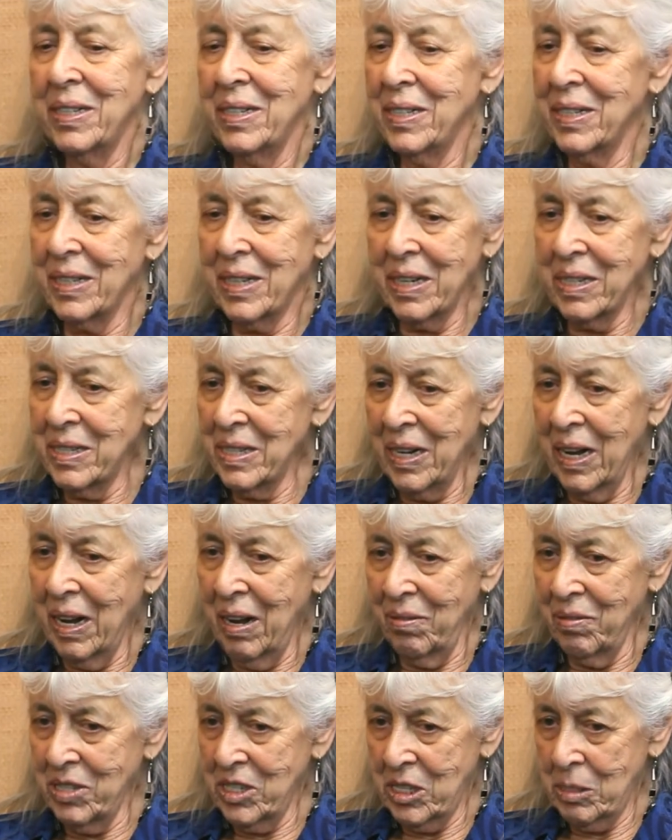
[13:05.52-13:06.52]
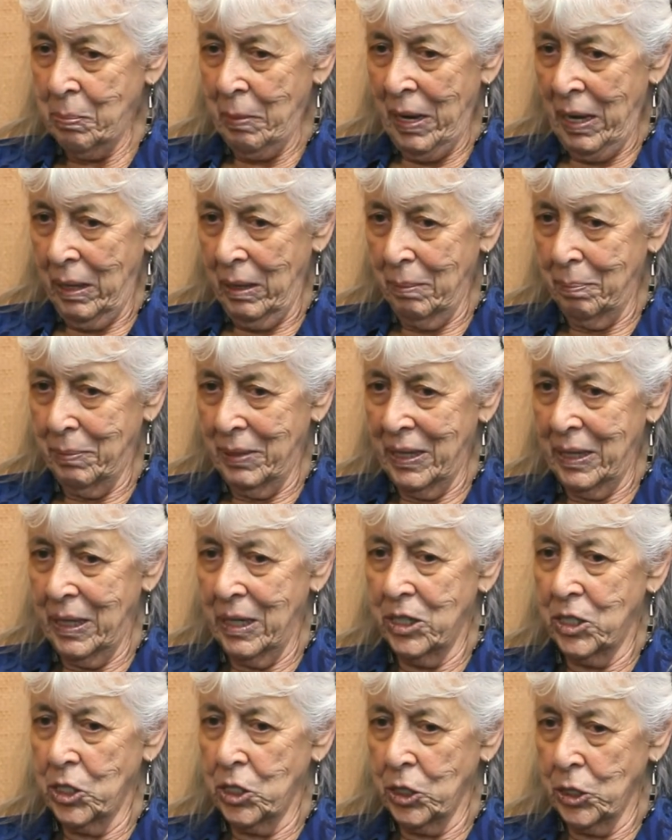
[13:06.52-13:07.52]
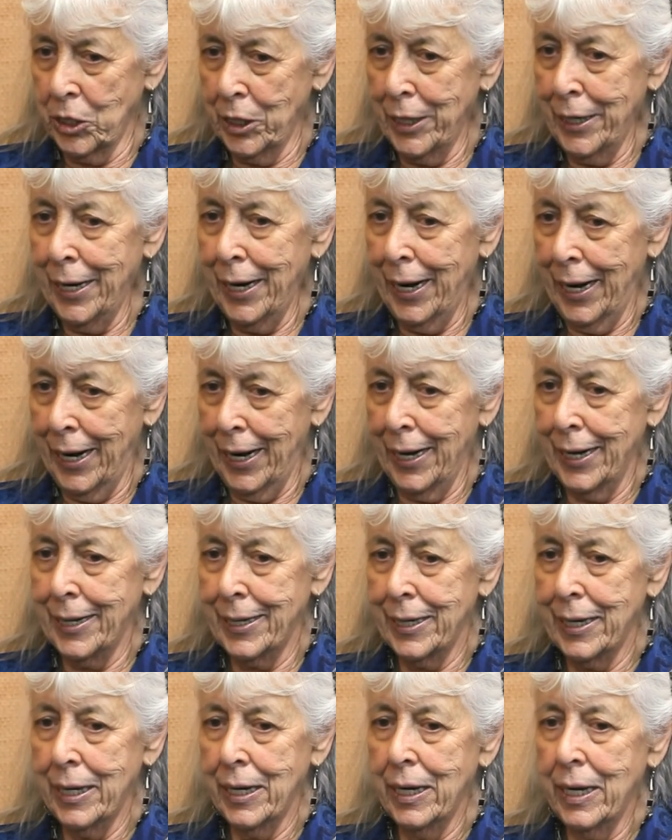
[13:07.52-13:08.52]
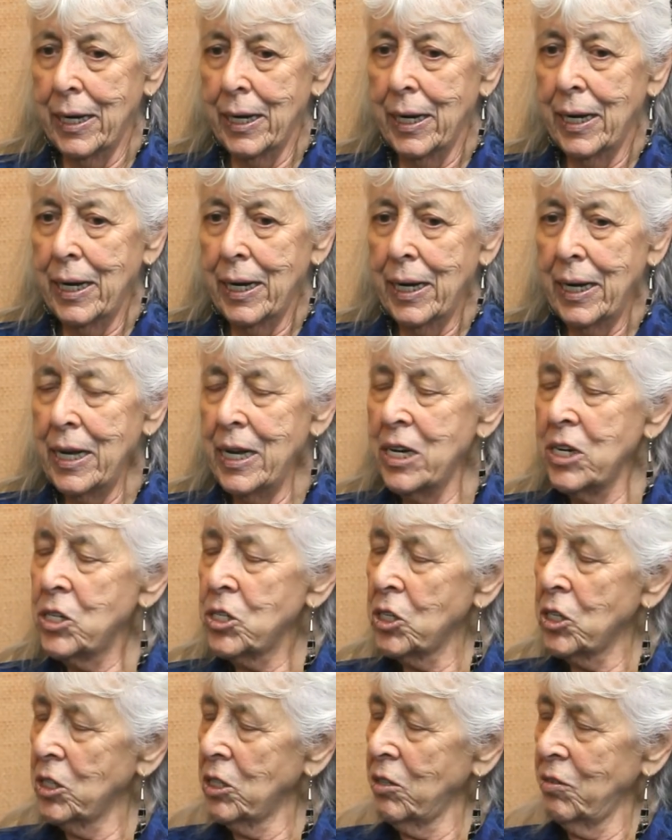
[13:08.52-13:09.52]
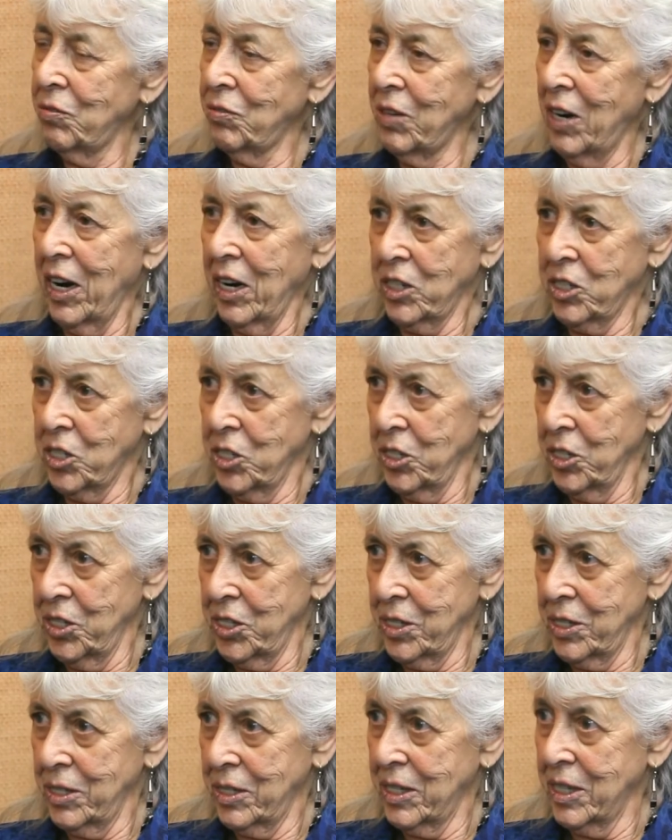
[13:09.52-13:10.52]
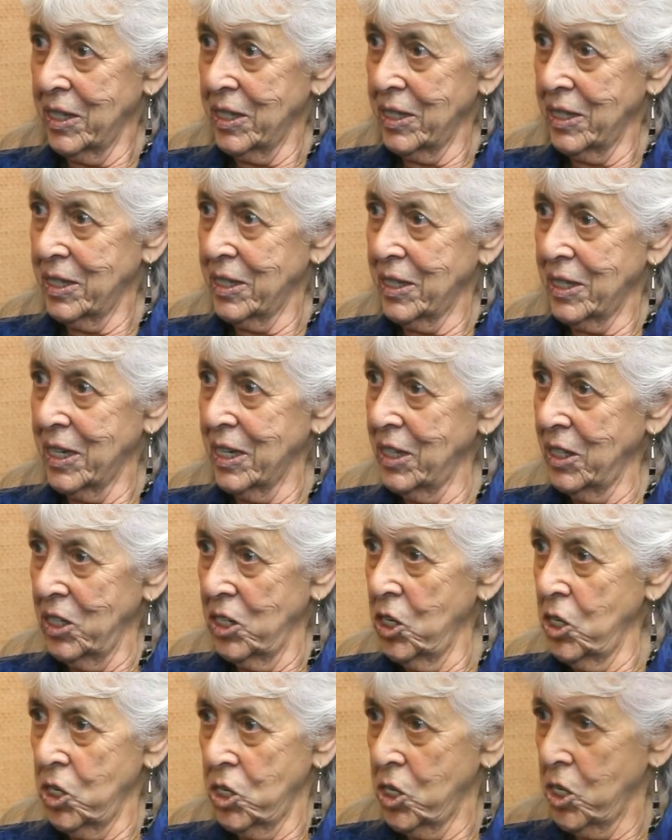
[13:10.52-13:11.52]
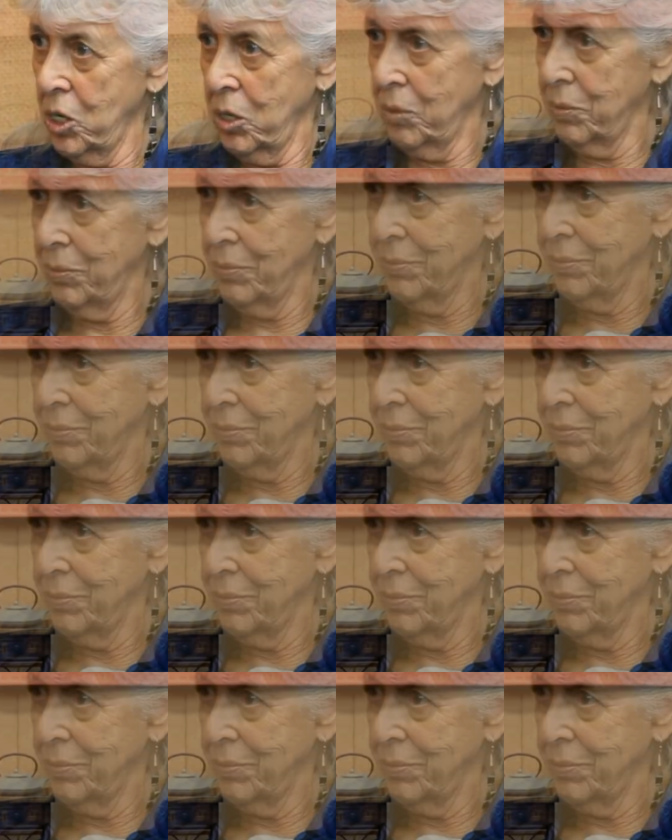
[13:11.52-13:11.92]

doesn't have a smell, but it sure had internal fractures that didn't show.